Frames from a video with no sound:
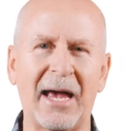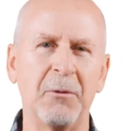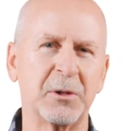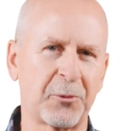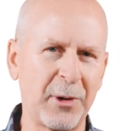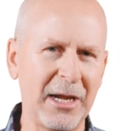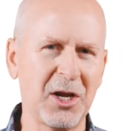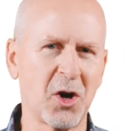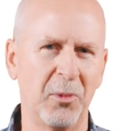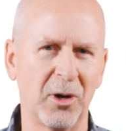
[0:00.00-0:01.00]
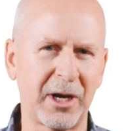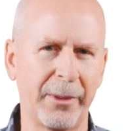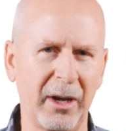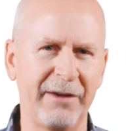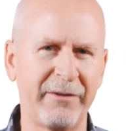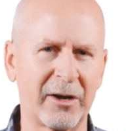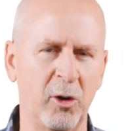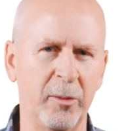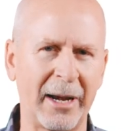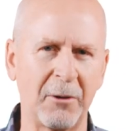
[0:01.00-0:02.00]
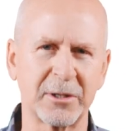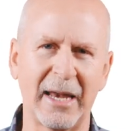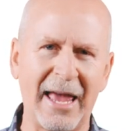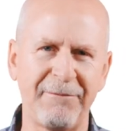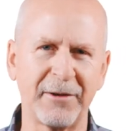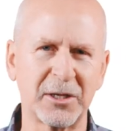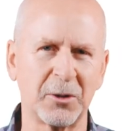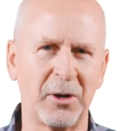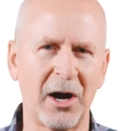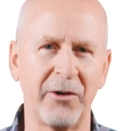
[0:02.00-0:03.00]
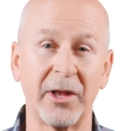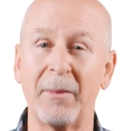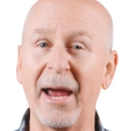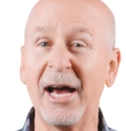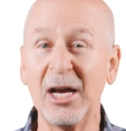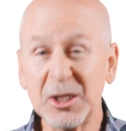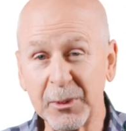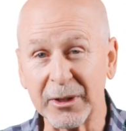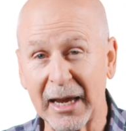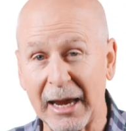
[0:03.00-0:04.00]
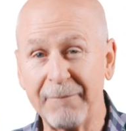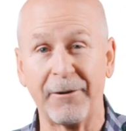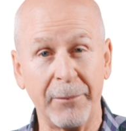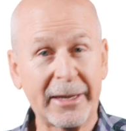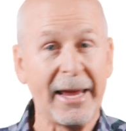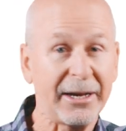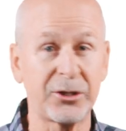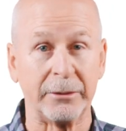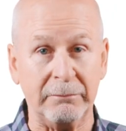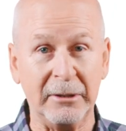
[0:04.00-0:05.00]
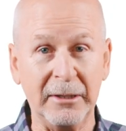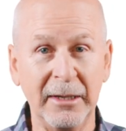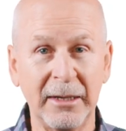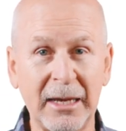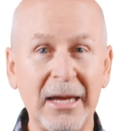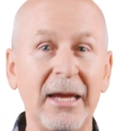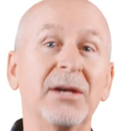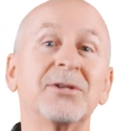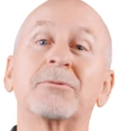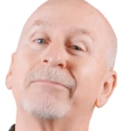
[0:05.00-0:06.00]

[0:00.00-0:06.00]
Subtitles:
I was reading your book in the living room and I was laughing so hard that my husband came from the kitchen. He is,